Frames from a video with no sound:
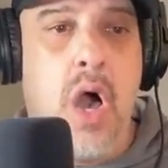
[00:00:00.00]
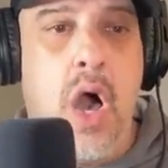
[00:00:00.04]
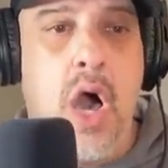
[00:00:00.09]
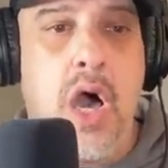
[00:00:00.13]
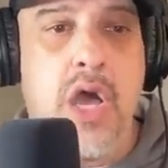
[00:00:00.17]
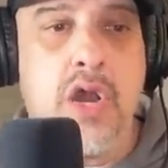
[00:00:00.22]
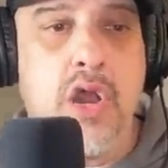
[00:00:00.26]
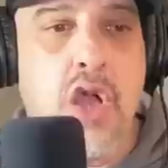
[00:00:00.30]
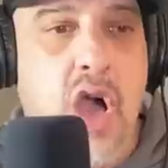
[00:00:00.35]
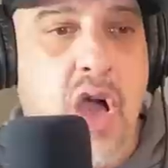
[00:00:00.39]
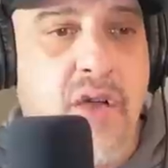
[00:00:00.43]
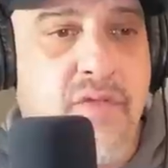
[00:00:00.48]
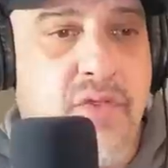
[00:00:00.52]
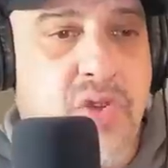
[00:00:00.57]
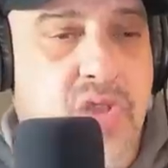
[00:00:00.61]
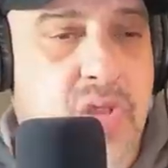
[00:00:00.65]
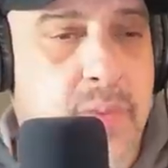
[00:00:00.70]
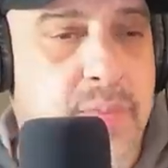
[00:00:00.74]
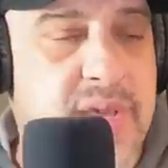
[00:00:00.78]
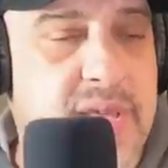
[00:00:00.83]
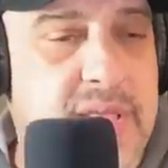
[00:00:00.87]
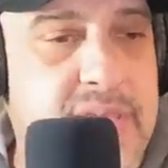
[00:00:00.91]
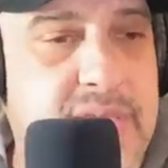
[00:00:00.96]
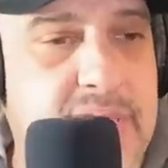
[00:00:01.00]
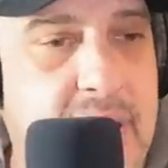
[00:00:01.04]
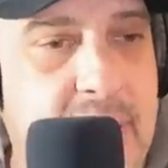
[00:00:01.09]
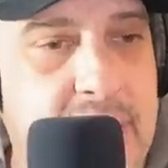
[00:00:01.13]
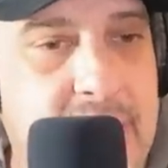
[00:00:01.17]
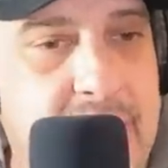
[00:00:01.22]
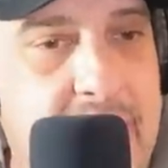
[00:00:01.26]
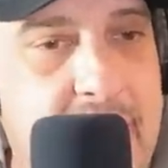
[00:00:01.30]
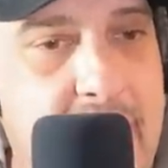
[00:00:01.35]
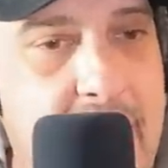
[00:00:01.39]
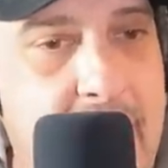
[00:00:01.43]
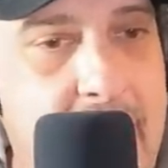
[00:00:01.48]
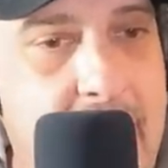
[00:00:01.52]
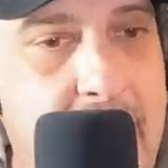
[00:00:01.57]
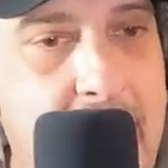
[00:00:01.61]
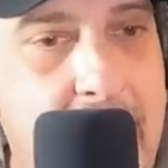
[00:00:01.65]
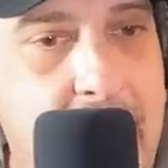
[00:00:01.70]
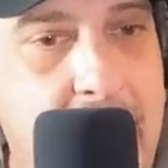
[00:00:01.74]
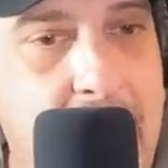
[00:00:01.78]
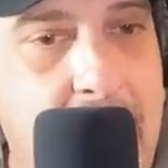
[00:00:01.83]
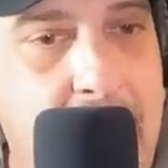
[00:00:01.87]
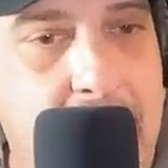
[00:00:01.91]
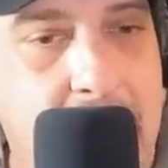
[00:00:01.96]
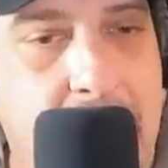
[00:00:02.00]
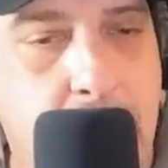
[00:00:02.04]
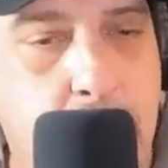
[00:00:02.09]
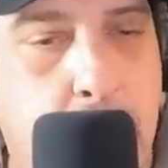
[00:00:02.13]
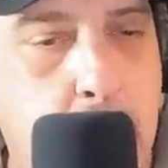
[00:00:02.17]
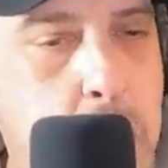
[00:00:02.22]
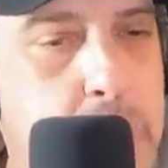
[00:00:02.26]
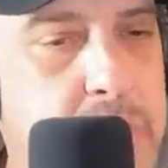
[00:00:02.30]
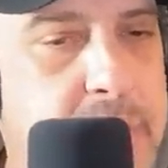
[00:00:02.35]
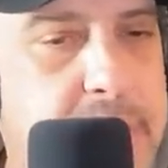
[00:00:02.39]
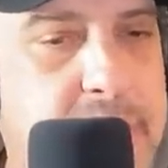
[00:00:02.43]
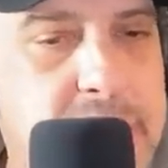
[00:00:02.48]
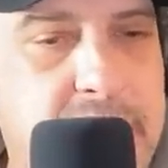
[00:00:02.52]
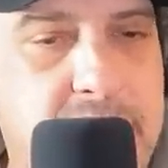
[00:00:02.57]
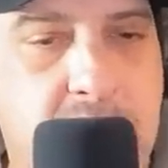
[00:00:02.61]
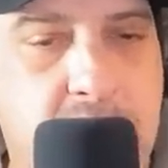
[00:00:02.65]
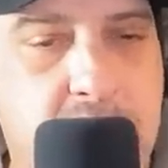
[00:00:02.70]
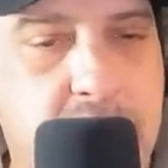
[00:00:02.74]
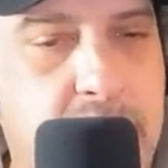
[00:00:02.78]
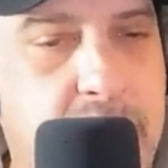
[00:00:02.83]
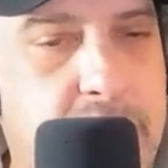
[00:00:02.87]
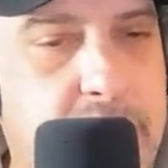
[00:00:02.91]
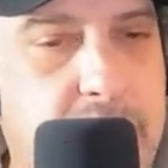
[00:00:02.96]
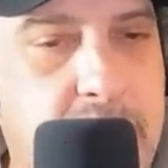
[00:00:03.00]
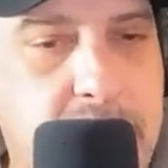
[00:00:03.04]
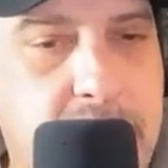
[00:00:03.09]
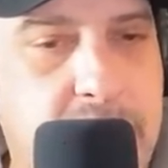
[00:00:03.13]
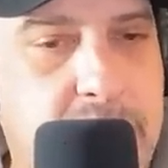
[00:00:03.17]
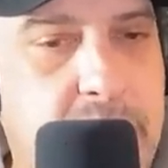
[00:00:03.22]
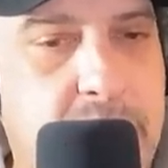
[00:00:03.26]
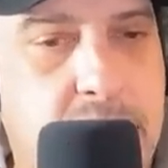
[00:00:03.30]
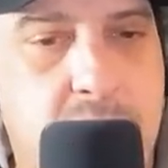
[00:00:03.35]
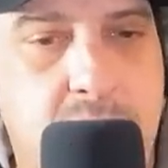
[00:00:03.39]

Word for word: uncover some insight that and George Anastasia has,